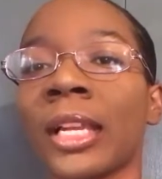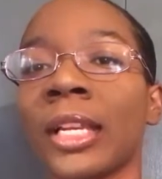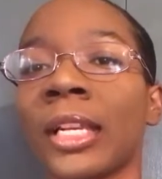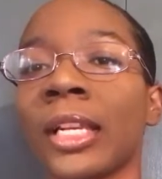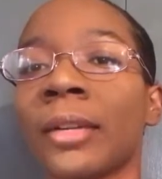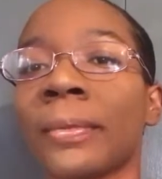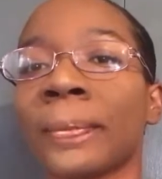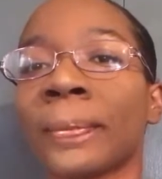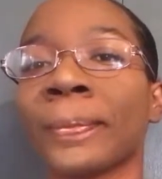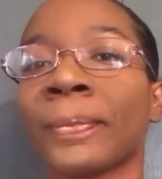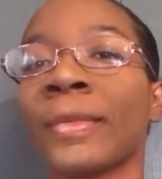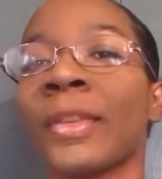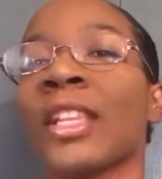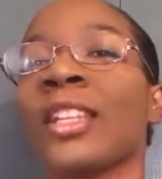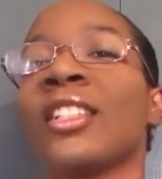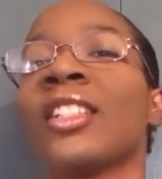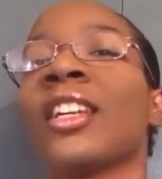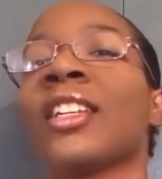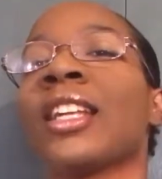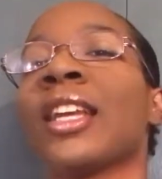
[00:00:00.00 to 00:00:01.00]
here,
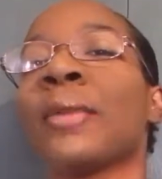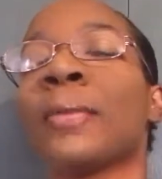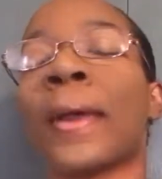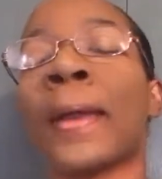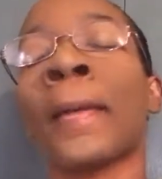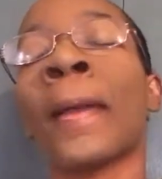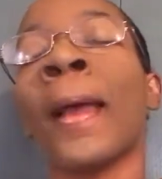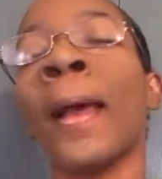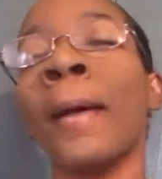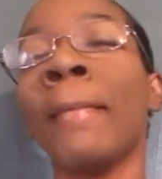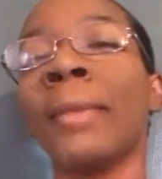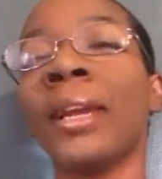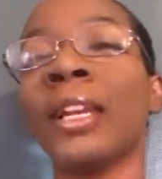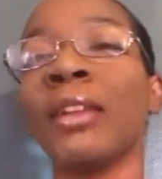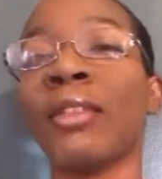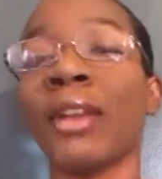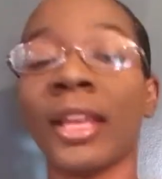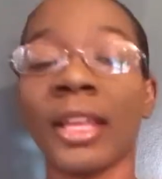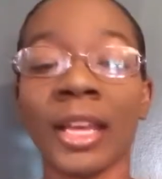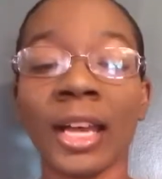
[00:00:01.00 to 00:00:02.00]
take that away. But
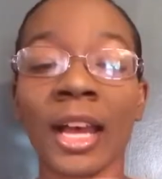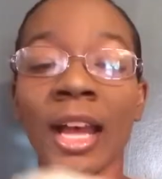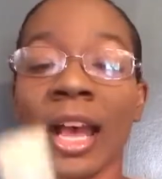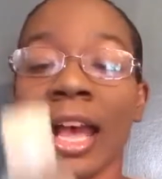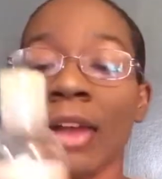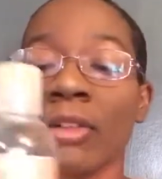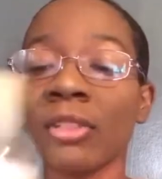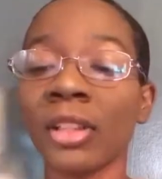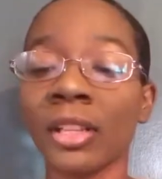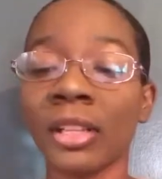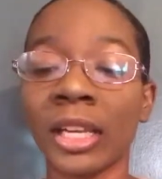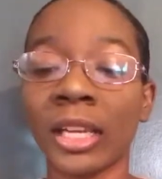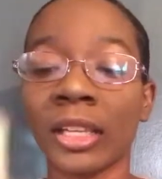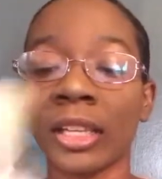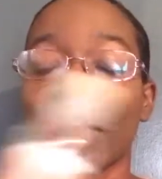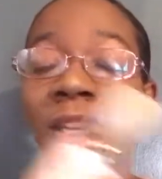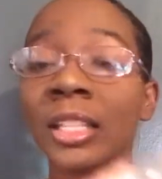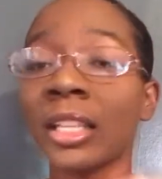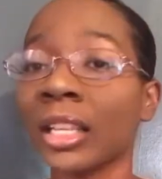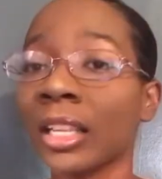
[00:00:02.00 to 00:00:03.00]
anyway, yeah, I really like
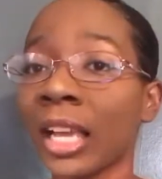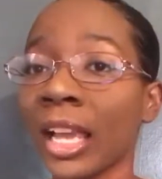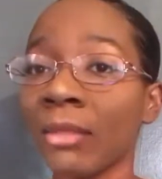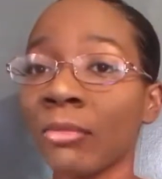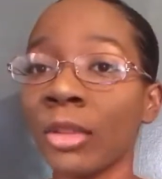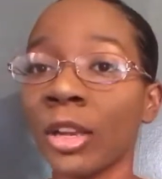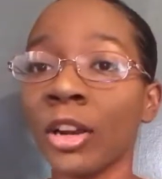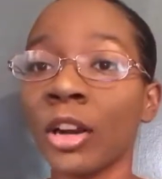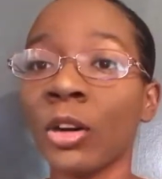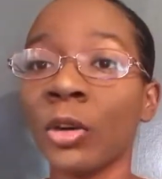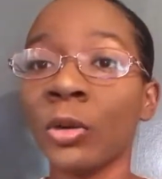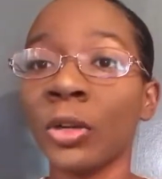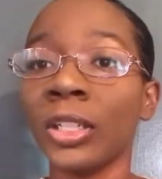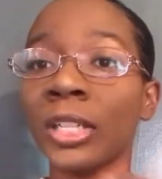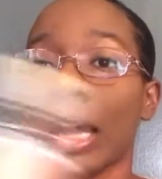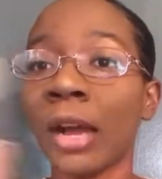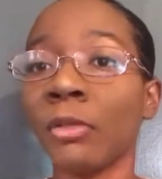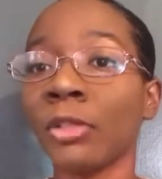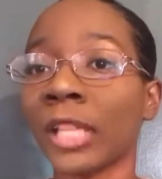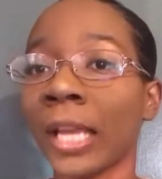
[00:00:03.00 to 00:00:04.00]
it because it gave me a hold,
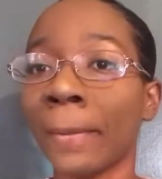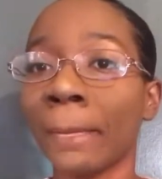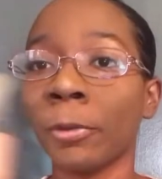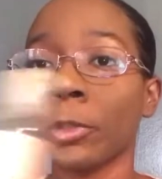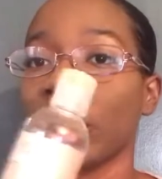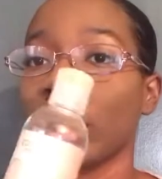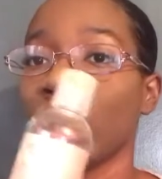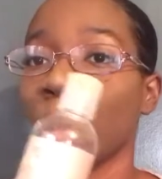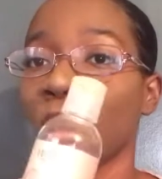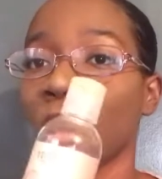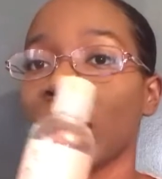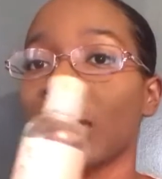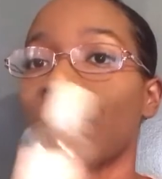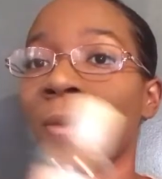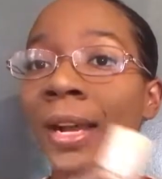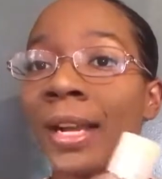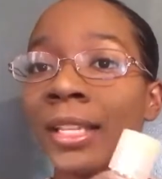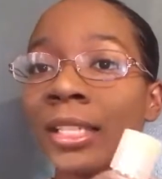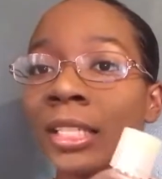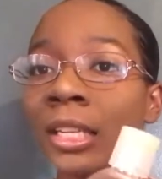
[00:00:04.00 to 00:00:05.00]
and I was able to use this
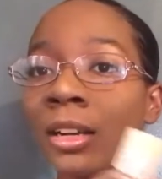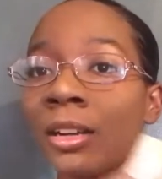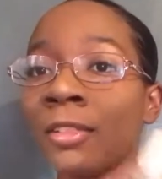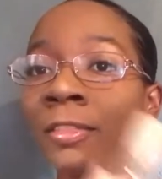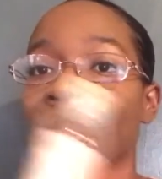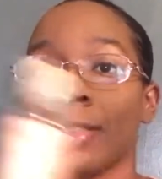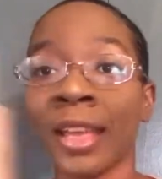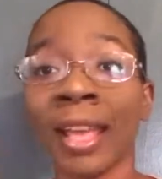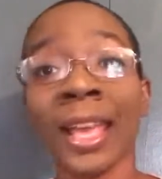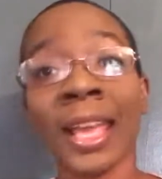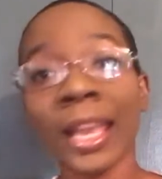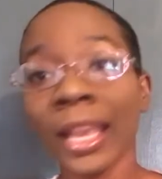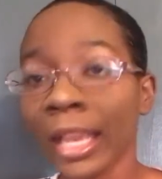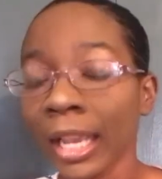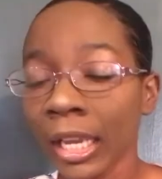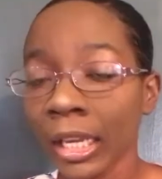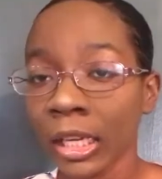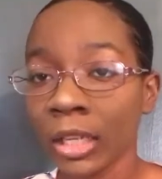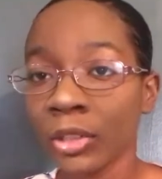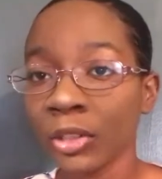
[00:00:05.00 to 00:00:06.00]
by itself
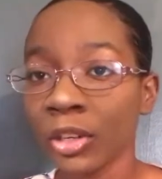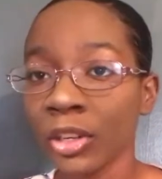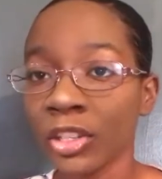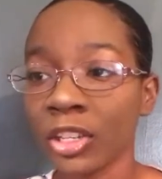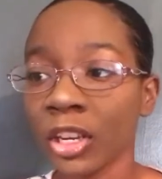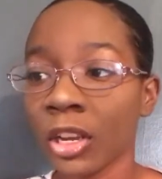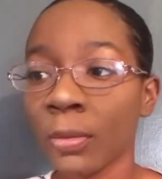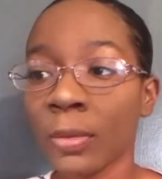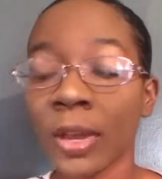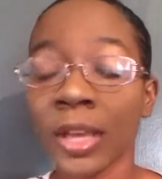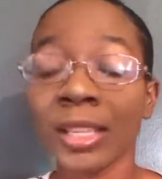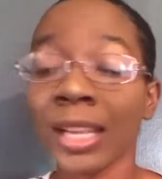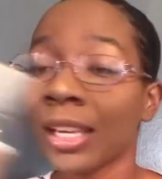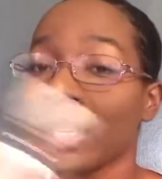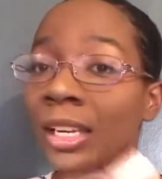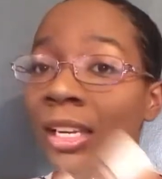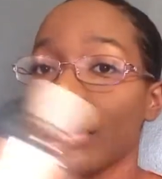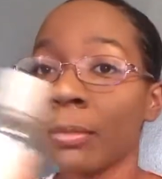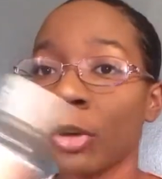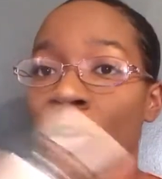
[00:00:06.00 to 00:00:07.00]
and under a gel because I
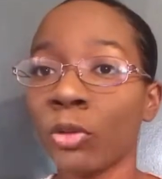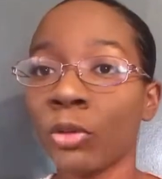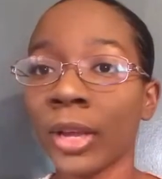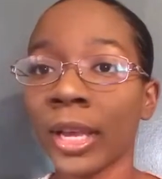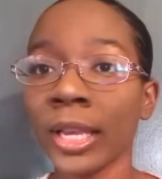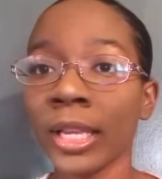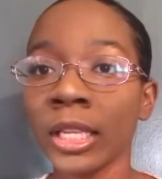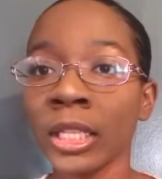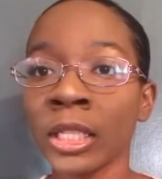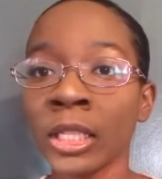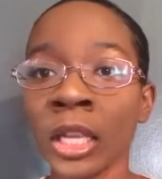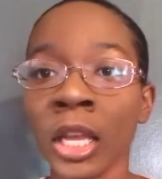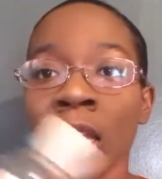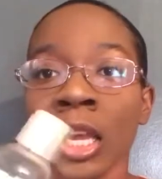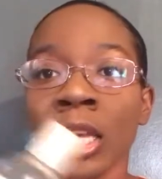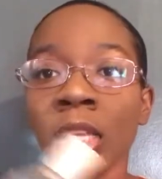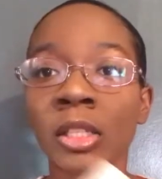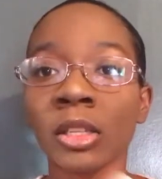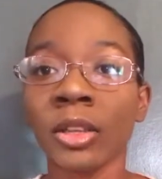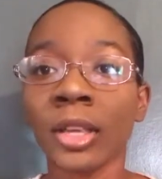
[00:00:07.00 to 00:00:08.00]
did it both ways.
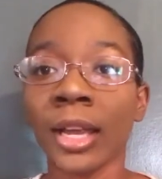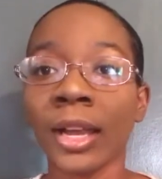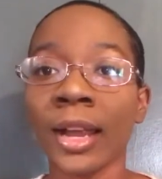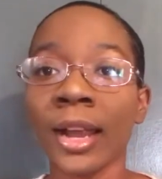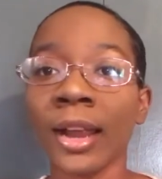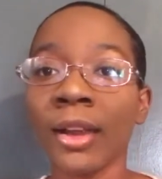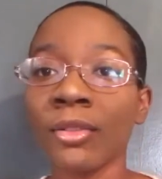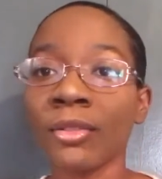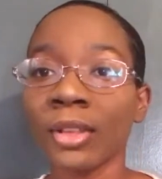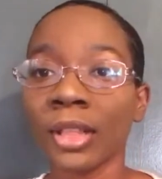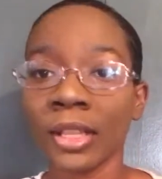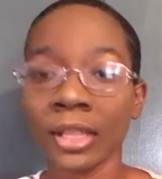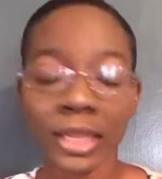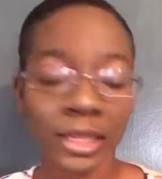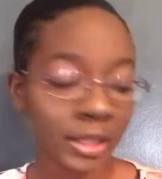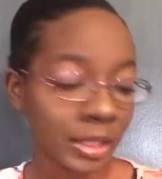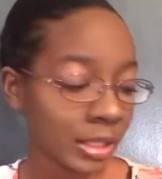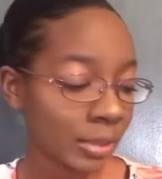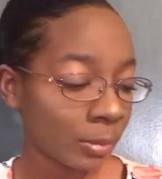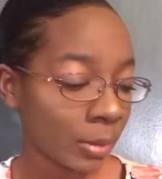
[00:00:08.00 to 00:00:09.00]
So yeah, I really
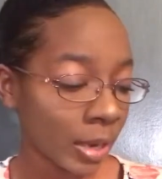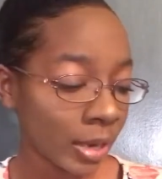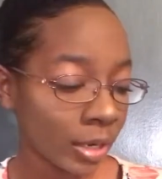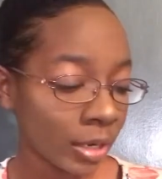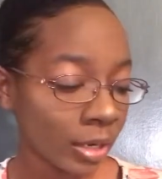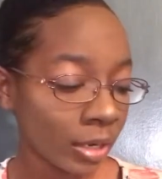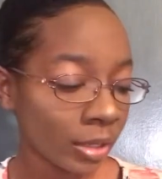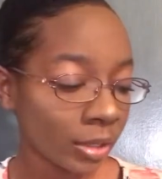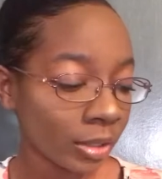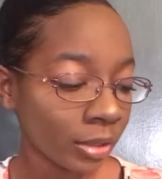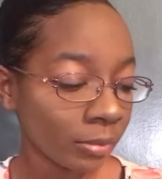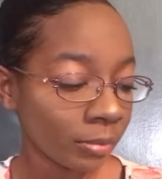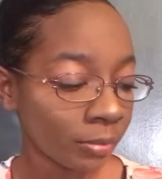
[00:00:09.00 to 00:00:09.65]
like this product.